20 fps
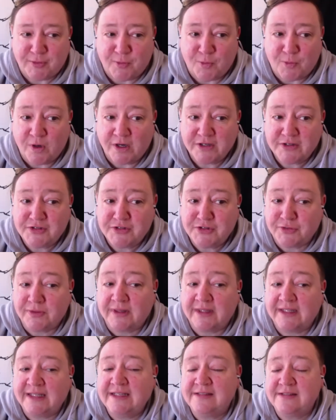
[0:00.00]
what is your
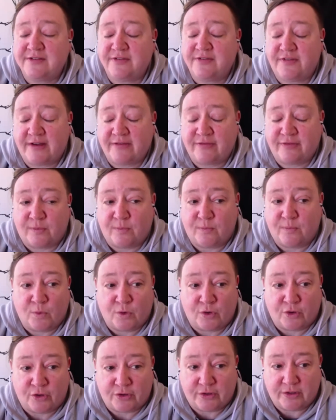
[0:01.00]
least favorite
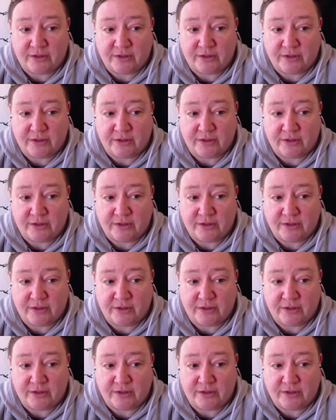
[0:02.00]
word?